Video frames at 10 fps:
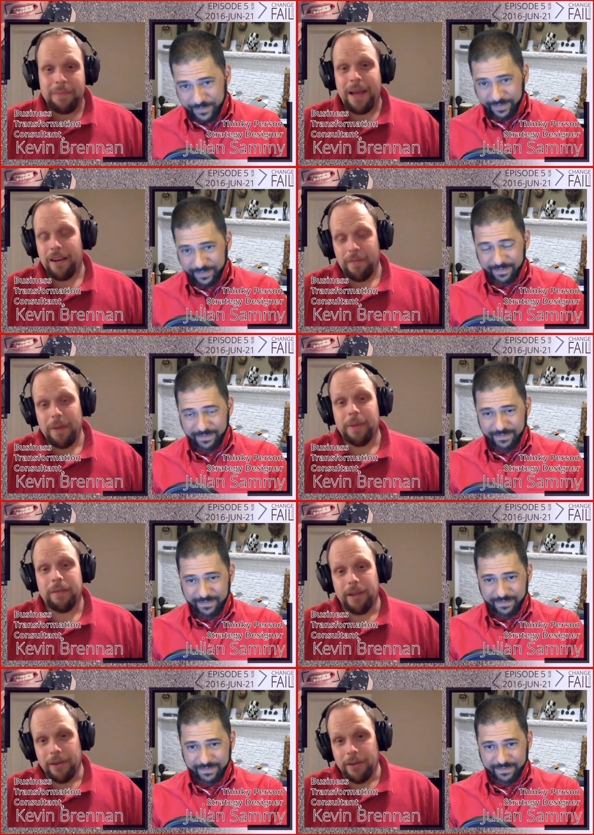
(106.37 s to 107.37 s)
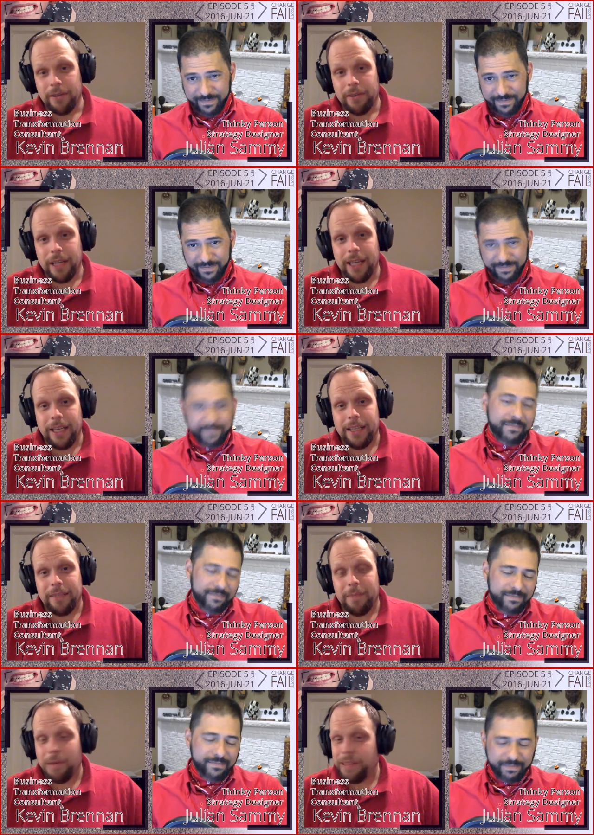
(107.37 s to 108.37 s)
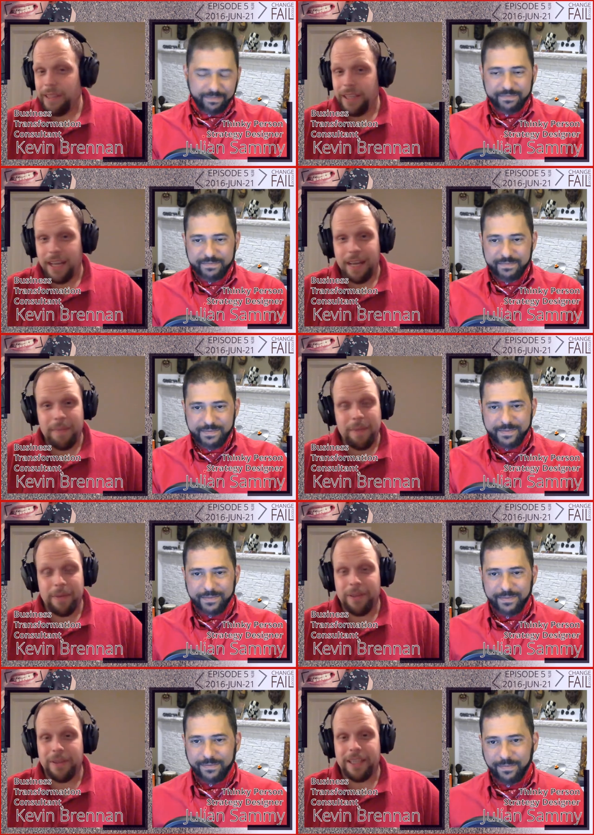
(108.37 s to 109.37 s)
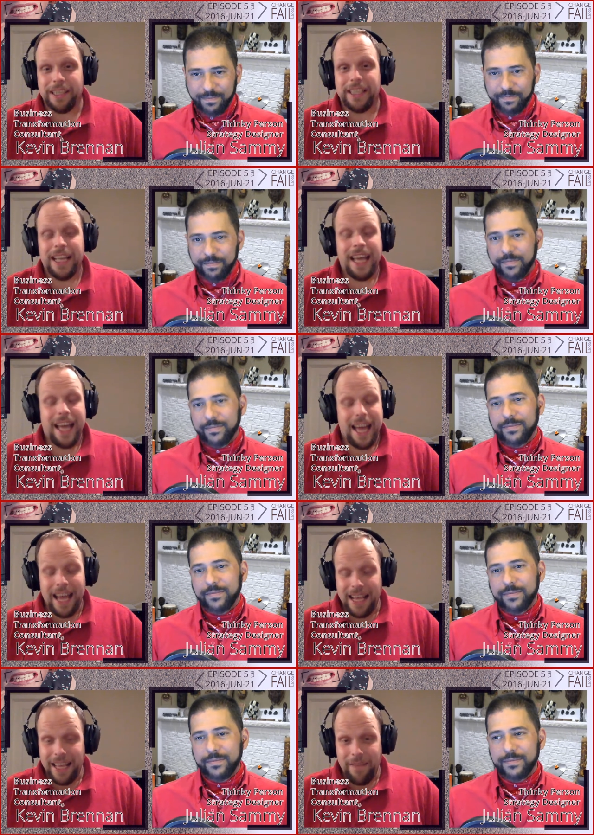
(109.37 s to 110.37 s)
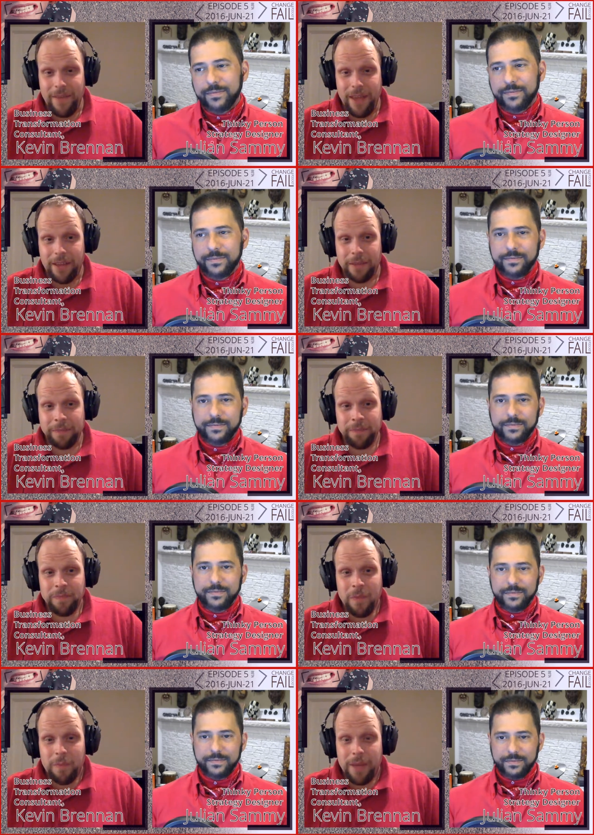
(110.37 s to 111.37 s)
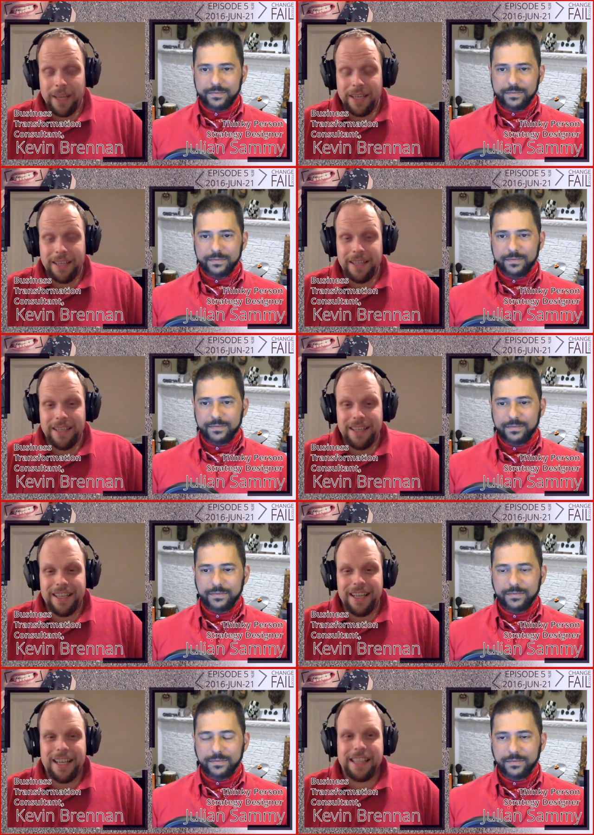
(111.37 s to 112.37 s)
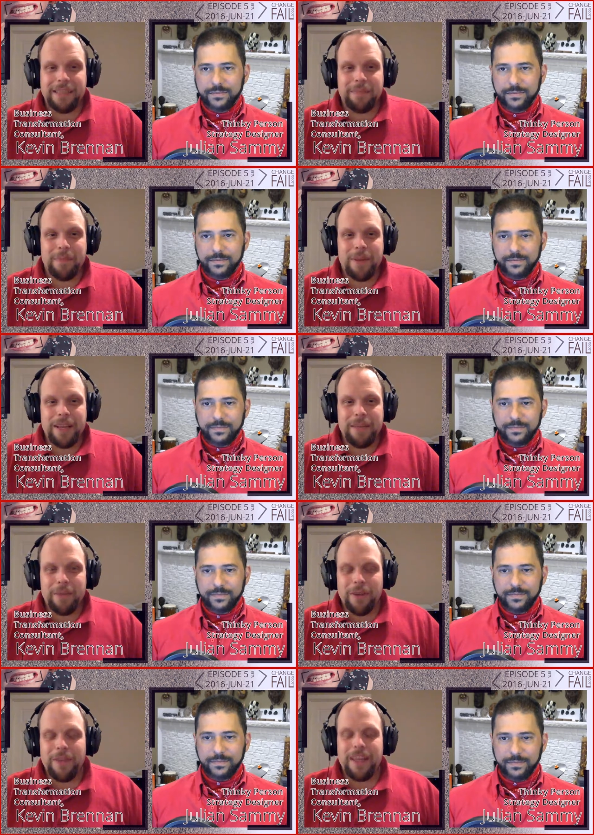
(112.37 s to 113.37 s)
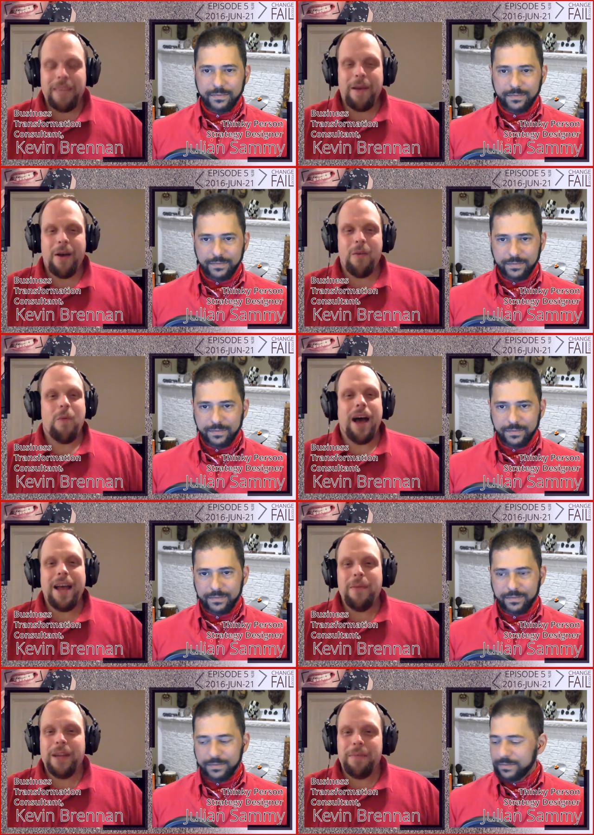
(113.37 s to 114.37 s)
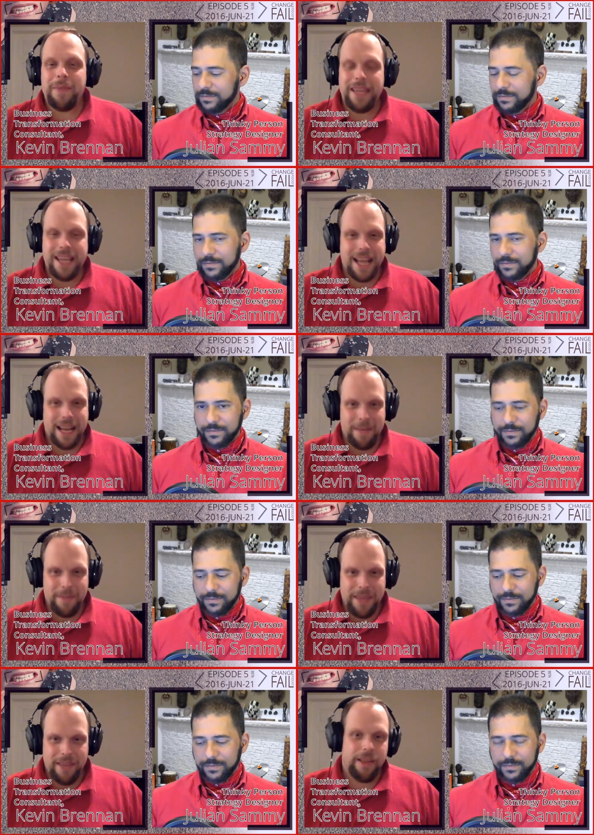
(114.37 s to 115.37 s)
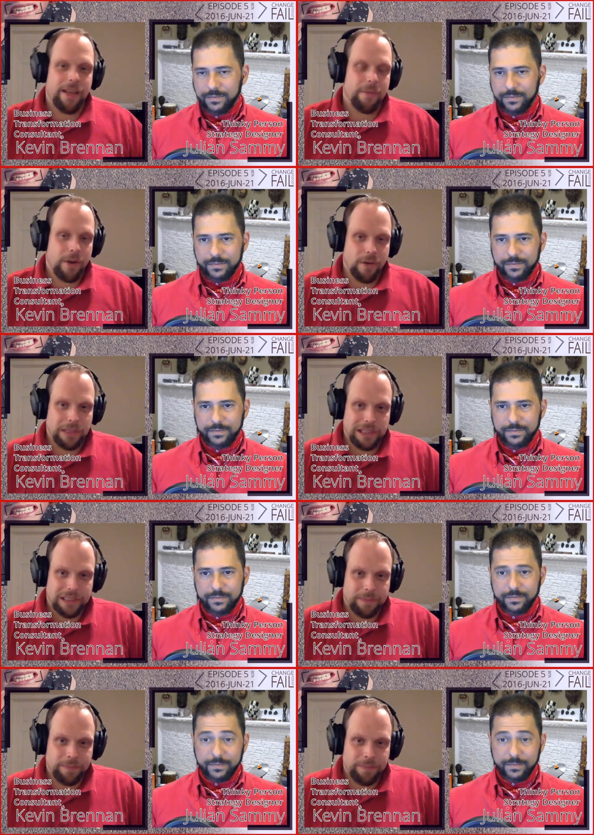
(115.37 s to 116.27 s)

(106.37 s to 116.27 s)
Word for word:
Speaker 1: a matter of public record, right? Most of the time, people do this and they fail. But it's worth thinking about, why would it be an appealing approach?